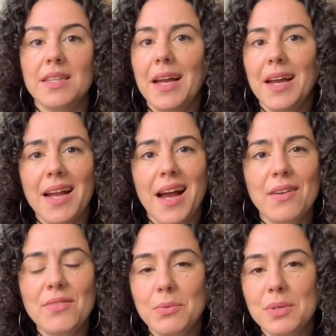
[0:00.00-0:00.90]
yeah, I
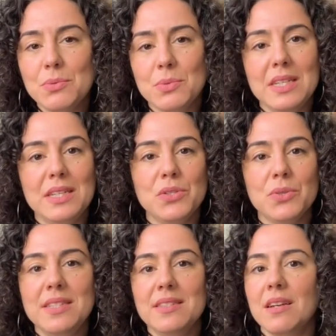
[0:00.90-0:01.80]
have always really
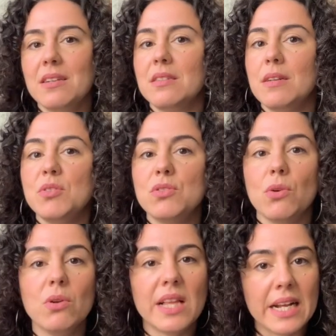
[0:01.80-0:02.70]
enjoyed sex and I'm
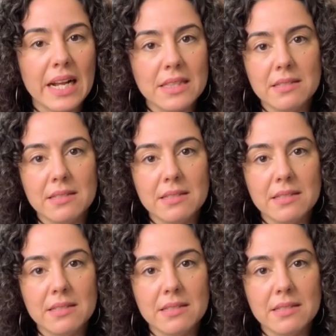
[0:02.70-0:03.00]
so glad I had